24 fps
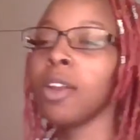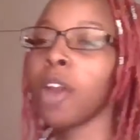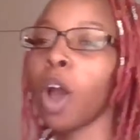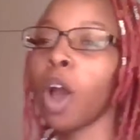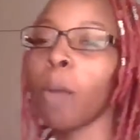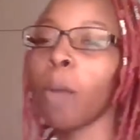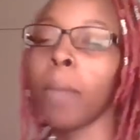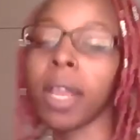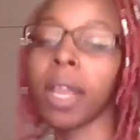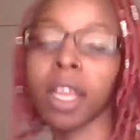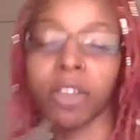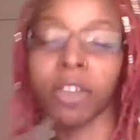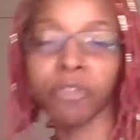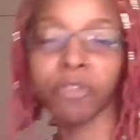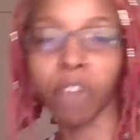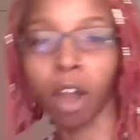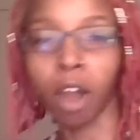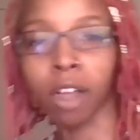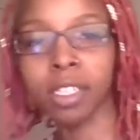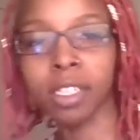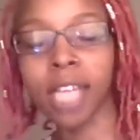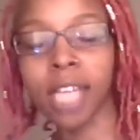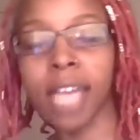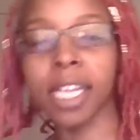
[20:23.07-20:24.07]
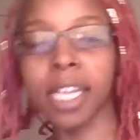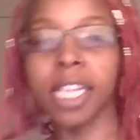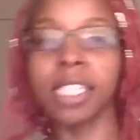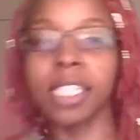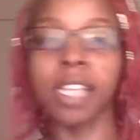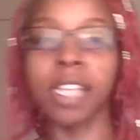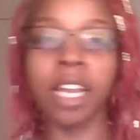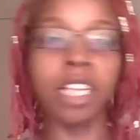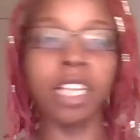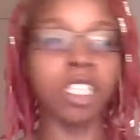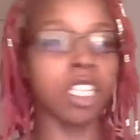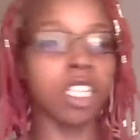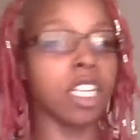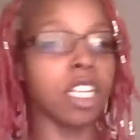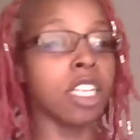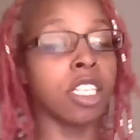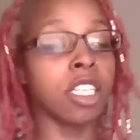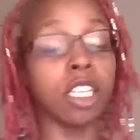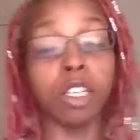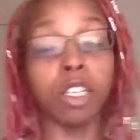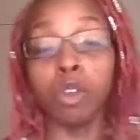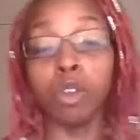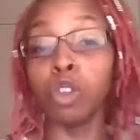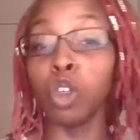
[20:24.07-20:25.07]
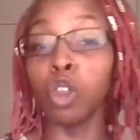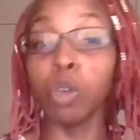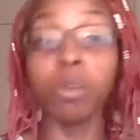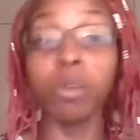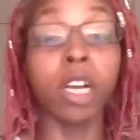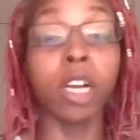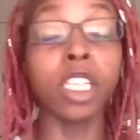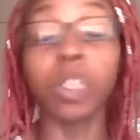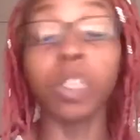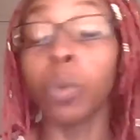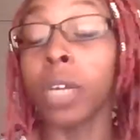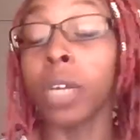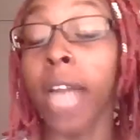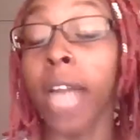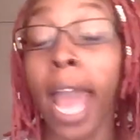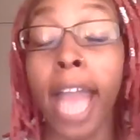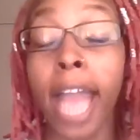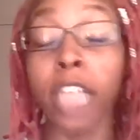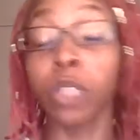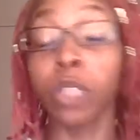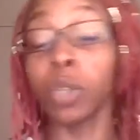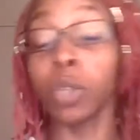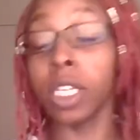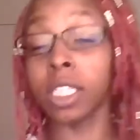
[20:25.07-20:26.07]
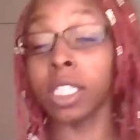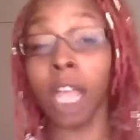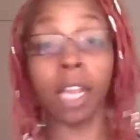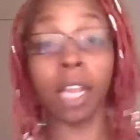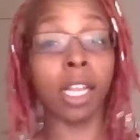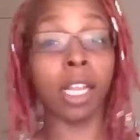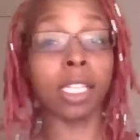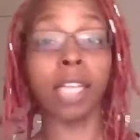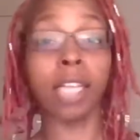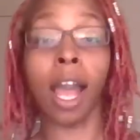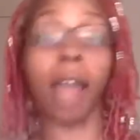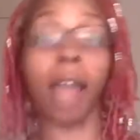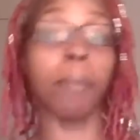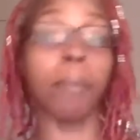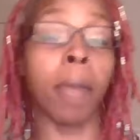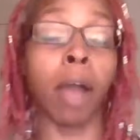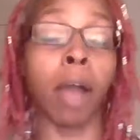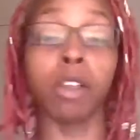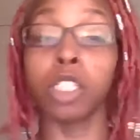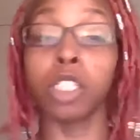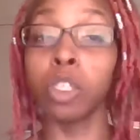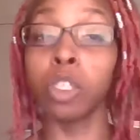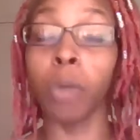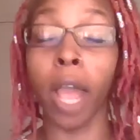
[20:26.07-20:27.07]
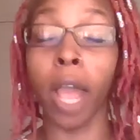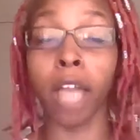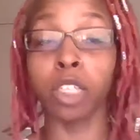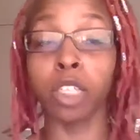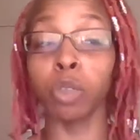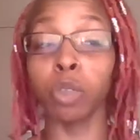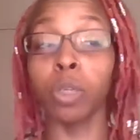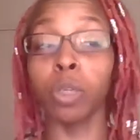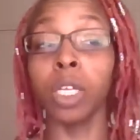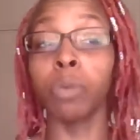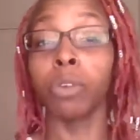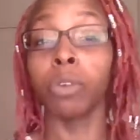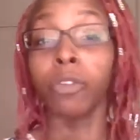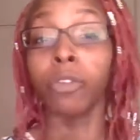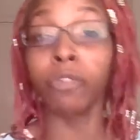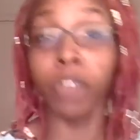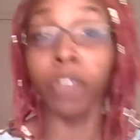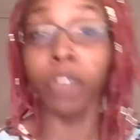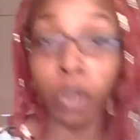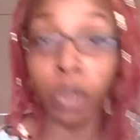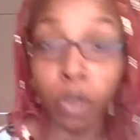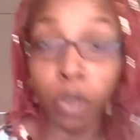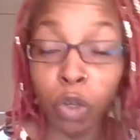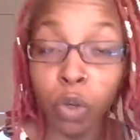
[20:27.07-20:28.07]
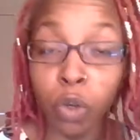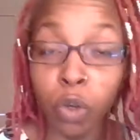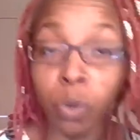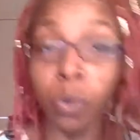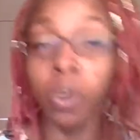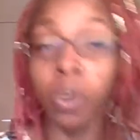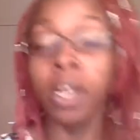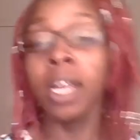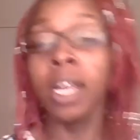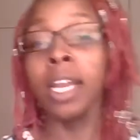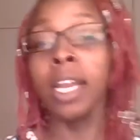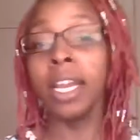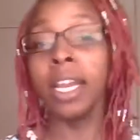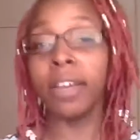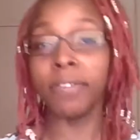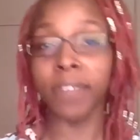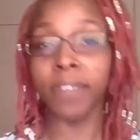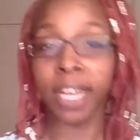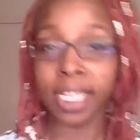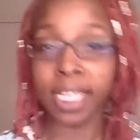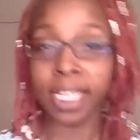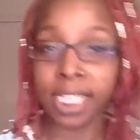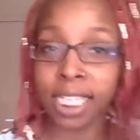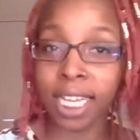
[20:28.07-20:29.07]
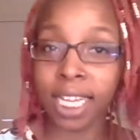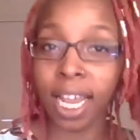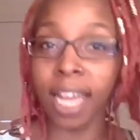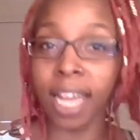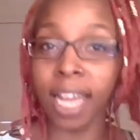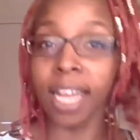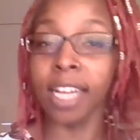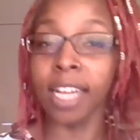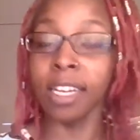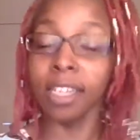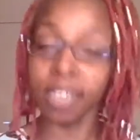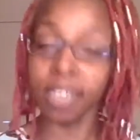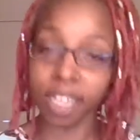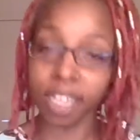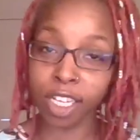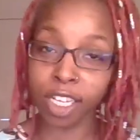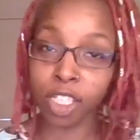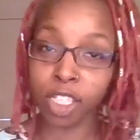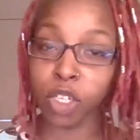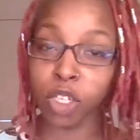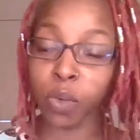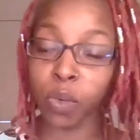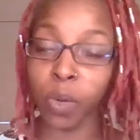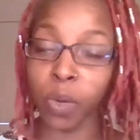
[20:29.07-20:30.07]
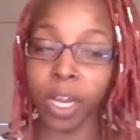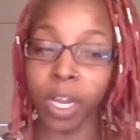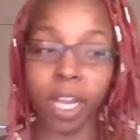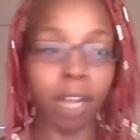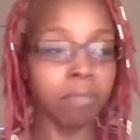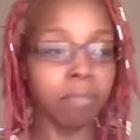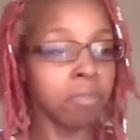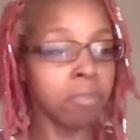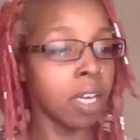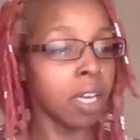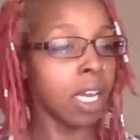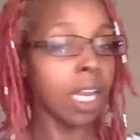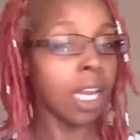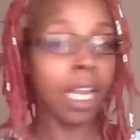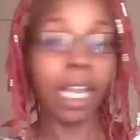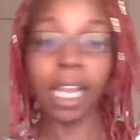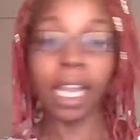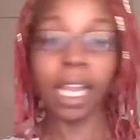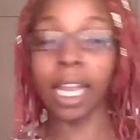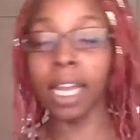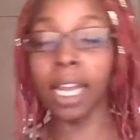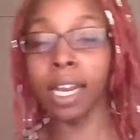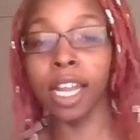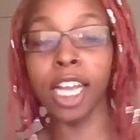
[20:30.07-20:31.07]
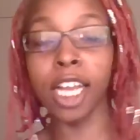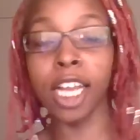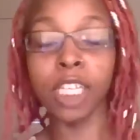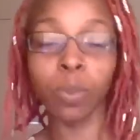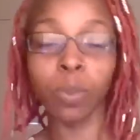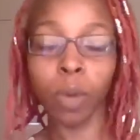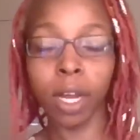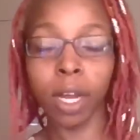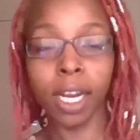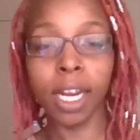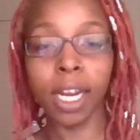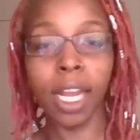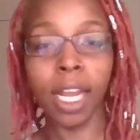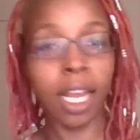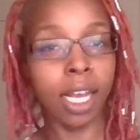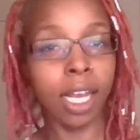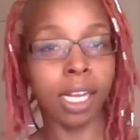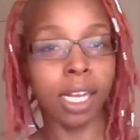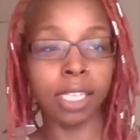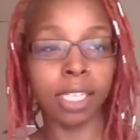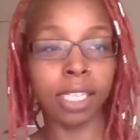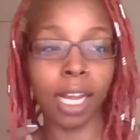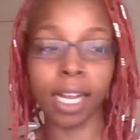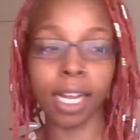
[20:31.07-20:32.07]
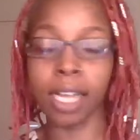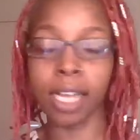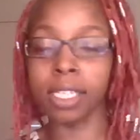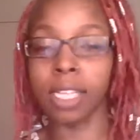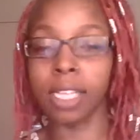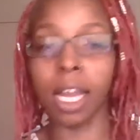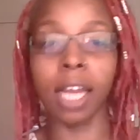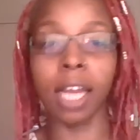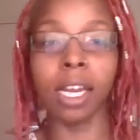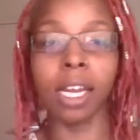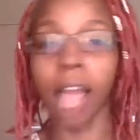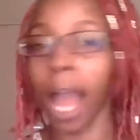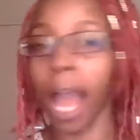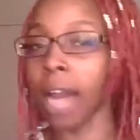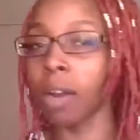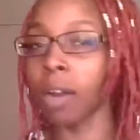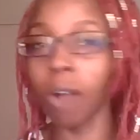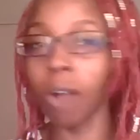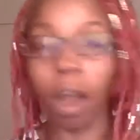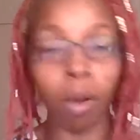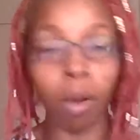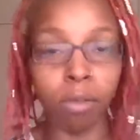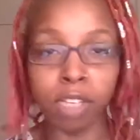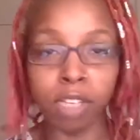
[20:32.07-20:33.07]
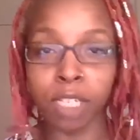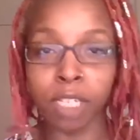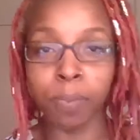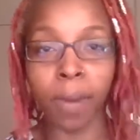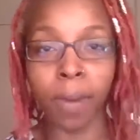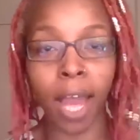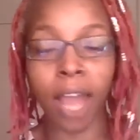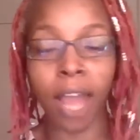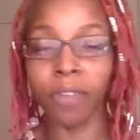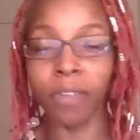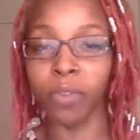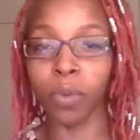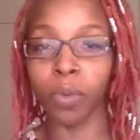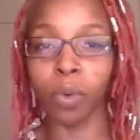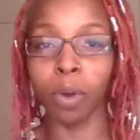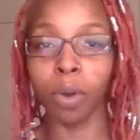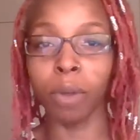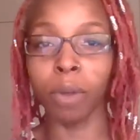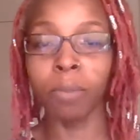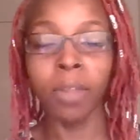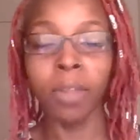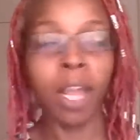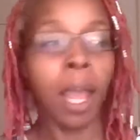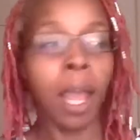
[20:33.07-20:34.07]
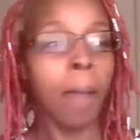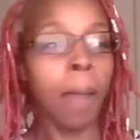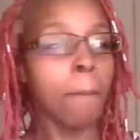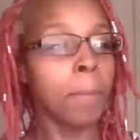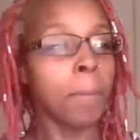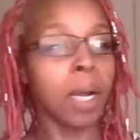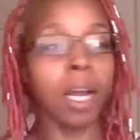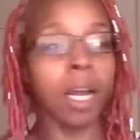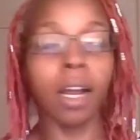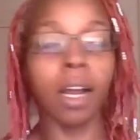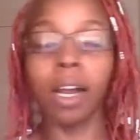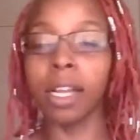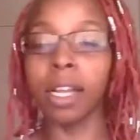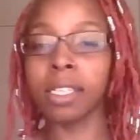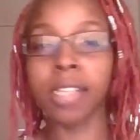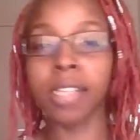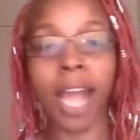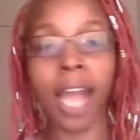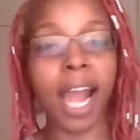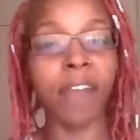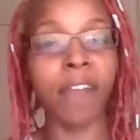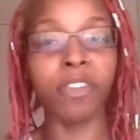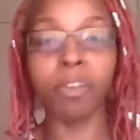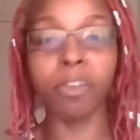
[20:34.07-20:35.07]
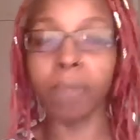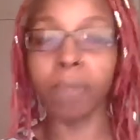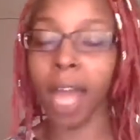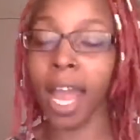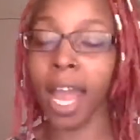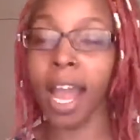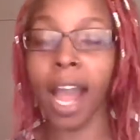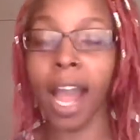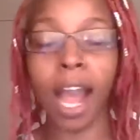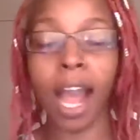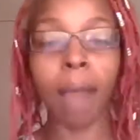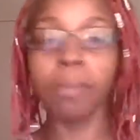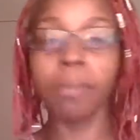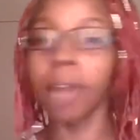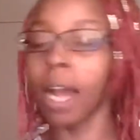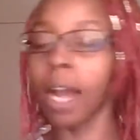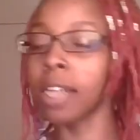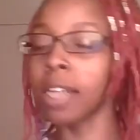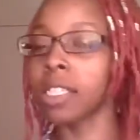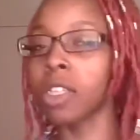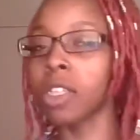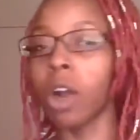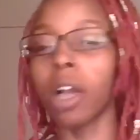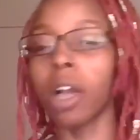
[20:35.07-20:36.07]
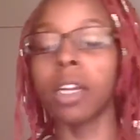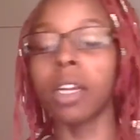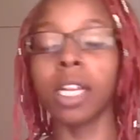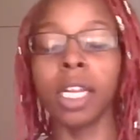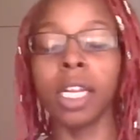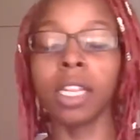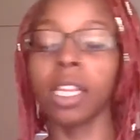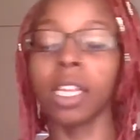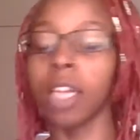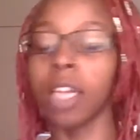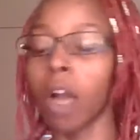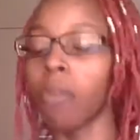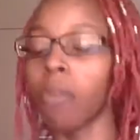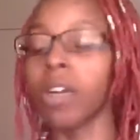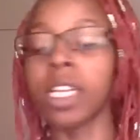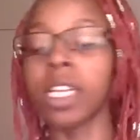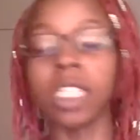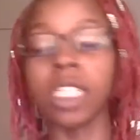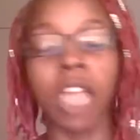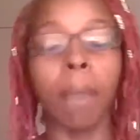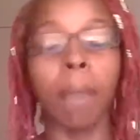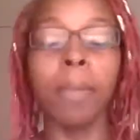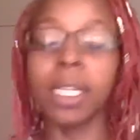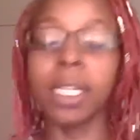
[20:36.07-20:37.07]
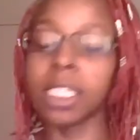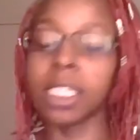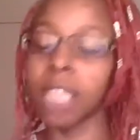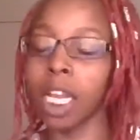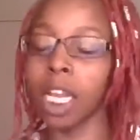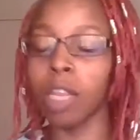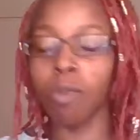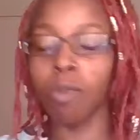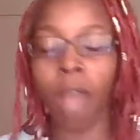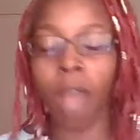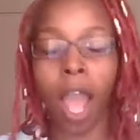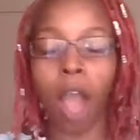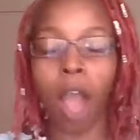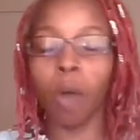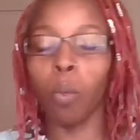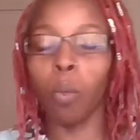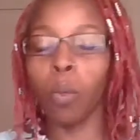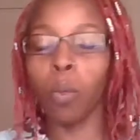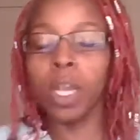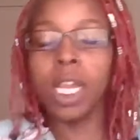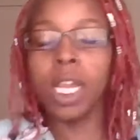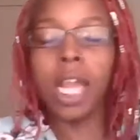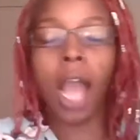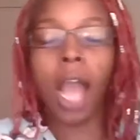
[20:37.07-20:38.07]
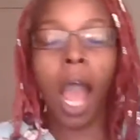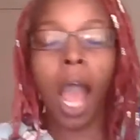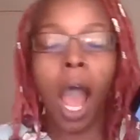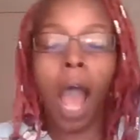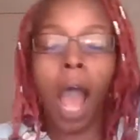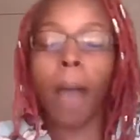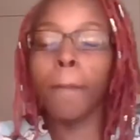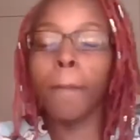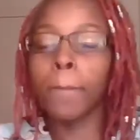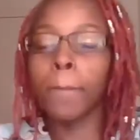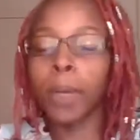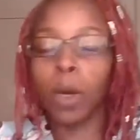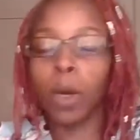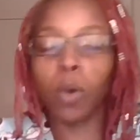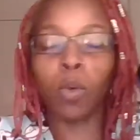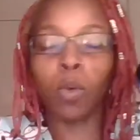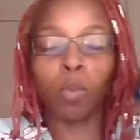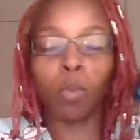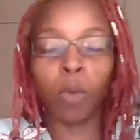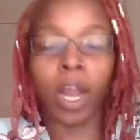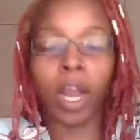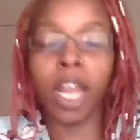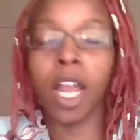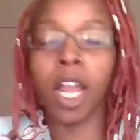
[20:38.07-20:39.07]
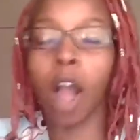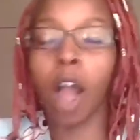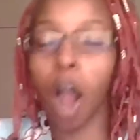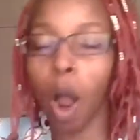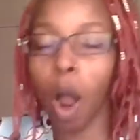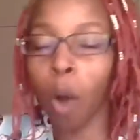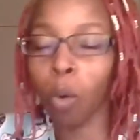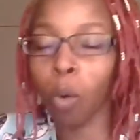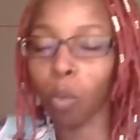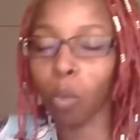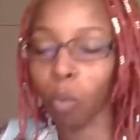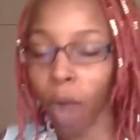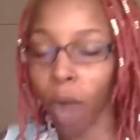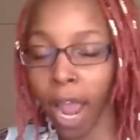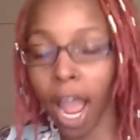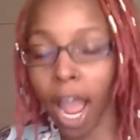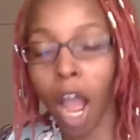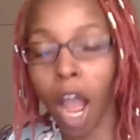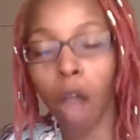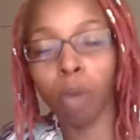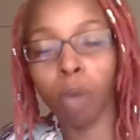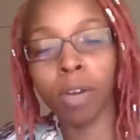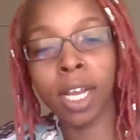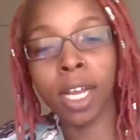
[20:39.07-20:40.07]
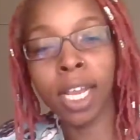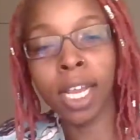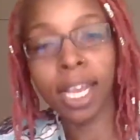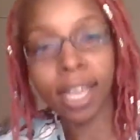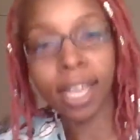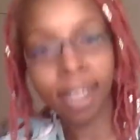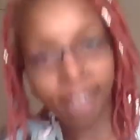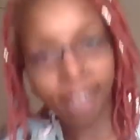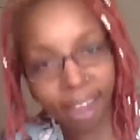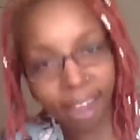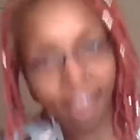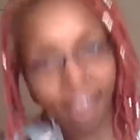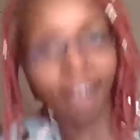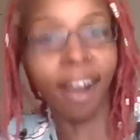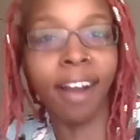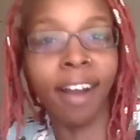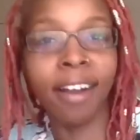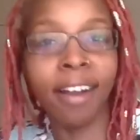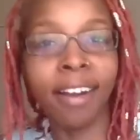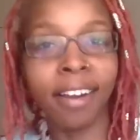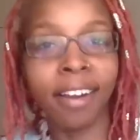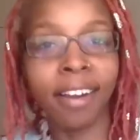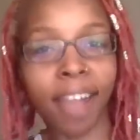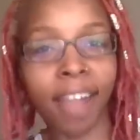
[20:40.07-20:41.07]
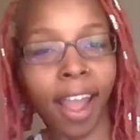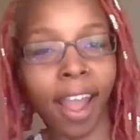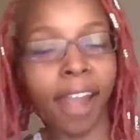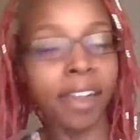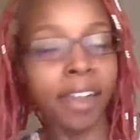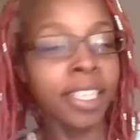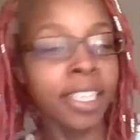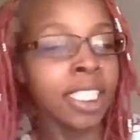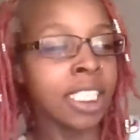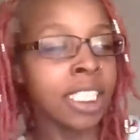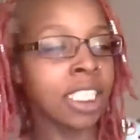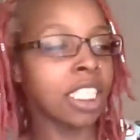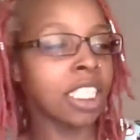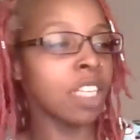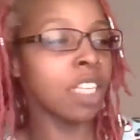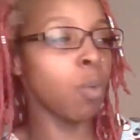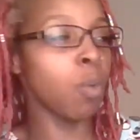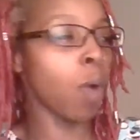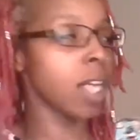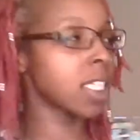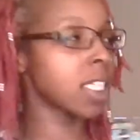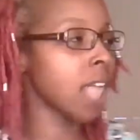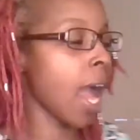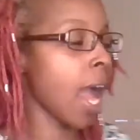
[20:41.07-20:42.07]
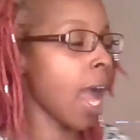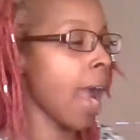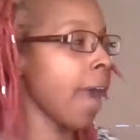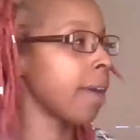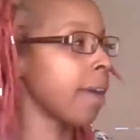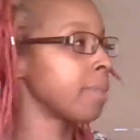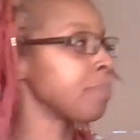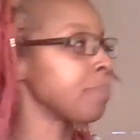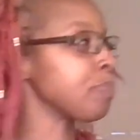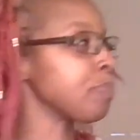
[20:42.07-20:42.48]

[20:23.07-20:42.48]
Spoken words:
making false accusations, and YouTube doesn't want to actually take the time out to actually review, investigate, and look into it. It is what it is. Like I said, I don't own this platform. But aside from that, I'm not starting anything over because let me tell you how we operate around here. Okay? See, one time,